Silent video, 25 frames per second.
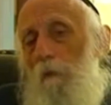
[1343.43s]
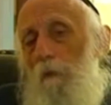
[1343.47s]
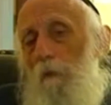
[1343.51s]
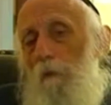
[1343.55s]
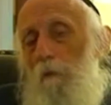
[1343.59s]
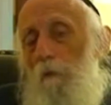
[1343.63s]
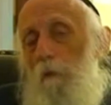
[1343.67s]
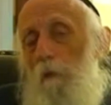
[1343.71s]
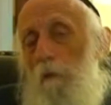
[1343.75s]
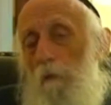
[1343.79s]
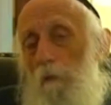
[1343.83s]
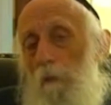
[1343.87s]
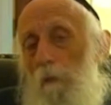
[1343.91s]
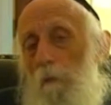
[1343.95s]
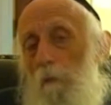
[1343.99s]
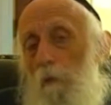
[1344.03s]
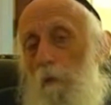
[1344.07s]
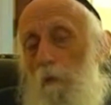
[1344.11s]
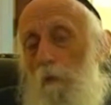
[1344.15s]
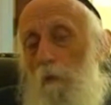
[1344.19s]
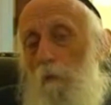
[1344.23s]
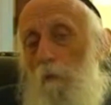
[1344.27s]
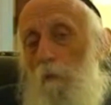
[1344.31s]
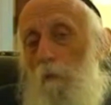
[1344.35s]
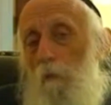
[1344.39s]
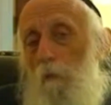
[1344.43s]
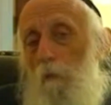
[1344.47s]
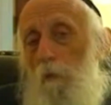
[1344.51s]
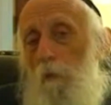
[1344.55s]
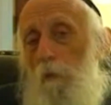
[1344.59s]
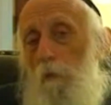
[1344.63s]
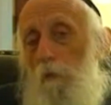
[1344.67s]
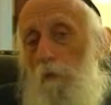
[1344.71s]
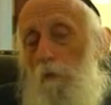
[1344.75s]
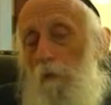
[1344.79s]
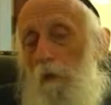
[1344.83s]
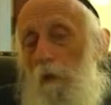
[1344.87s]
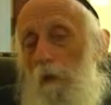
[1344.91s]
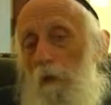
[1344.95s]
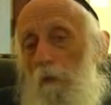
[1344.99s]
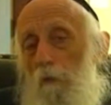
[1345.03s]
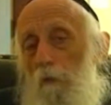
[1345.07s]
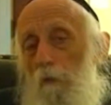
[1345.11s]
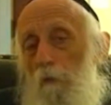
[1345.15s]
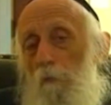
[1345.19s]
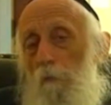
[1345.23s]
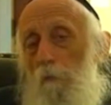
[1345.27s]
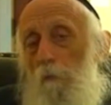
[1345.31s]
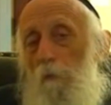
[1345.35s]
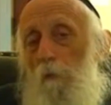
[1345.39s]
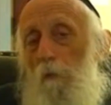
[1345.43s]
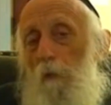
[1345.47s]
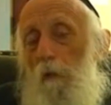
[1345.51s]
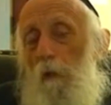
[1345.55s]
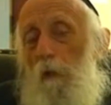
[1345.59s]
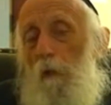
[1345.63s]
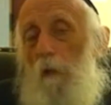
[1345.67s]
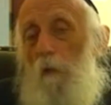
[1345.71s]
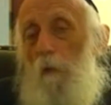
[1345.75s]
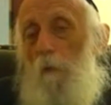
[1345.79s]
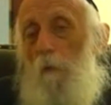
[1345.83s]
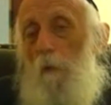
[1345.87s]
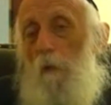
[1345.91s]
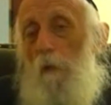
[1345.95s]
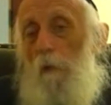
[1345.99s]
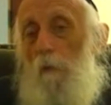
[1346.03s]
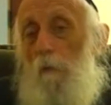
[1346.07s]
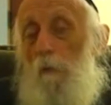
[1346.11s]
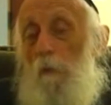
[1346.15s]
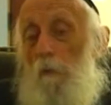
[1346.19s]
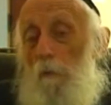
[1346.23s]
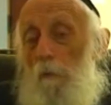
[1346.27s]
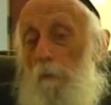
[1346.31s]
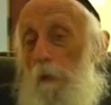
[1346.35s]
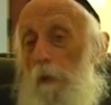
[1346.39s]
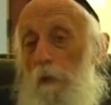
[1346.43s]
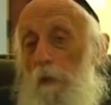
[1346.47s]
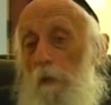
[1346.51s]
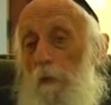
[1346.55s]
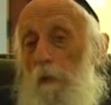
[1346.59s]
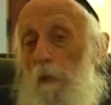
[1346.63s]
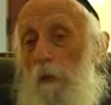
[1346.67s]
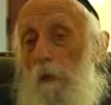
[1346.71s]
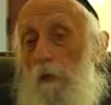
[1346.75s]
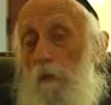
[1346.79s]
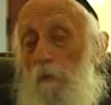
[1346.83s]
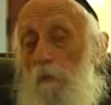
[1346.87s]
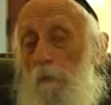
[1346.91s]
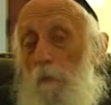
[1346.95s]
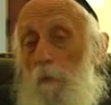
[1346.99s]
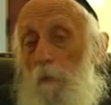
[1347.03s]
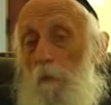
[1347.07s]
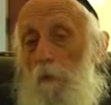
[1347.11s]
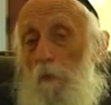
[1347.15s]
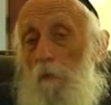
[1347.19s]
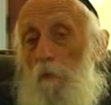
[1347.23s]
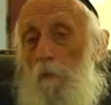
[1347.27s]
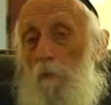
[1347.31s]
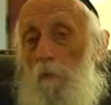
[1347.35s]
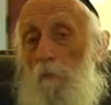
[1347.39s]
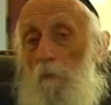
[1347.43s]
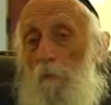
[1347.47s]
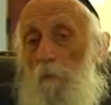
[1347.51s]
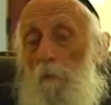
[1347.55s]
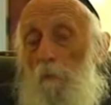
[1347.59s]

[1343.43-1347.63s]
as I mentioned, when 2 years later, when I went back to Hot Springs,